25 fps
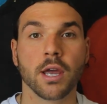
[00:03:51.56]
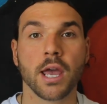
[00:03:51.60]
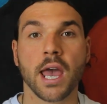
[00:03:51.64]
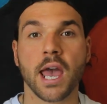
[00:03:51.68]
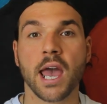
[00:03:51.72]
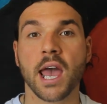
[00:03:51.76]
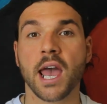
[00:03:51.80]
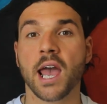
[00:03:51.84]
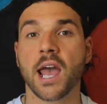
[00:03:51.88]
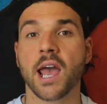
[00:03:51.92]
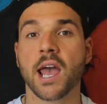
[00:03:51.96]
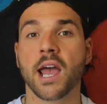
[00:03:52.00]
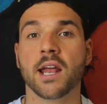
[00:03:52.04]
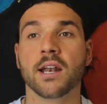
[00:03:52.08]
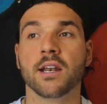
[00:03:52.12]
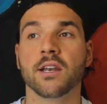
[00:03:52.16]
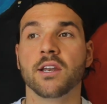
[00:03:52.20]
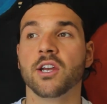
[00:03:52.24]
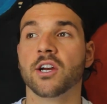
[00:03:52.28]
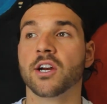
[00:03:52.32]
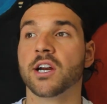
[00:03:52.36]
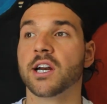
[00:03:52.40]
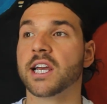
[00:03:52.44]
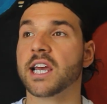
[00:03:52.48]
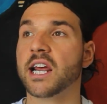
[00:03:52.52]
and
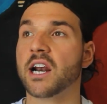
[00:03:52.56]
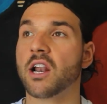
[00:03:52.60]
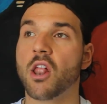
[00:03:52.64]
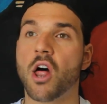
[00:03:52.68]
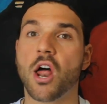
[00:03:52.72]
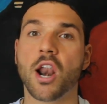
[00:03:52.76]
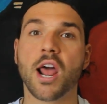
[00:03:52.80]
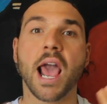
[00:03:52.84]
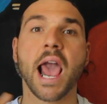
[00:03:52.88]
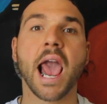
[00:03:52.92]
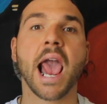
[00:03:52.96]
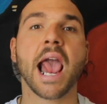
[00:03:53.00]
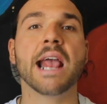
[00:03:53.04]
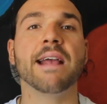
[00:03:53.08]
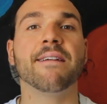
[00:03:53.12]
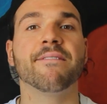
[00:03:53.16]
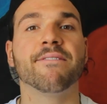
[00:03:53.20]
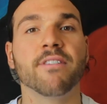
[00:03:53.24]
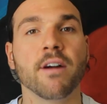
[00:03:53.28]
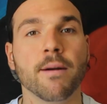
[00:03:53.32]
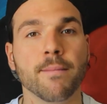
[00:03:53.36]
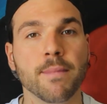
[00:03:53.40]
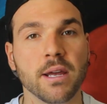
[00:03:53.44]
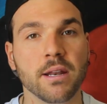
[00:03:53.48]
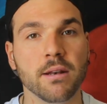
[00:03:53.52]
you're going to get a lot of hate
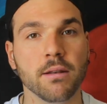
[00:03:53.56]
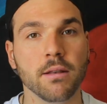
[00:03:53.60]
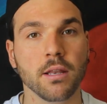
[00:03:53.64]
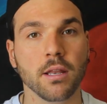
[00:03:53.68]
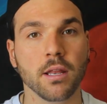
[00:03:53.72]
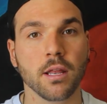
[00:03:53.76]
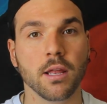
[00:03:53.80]
from it.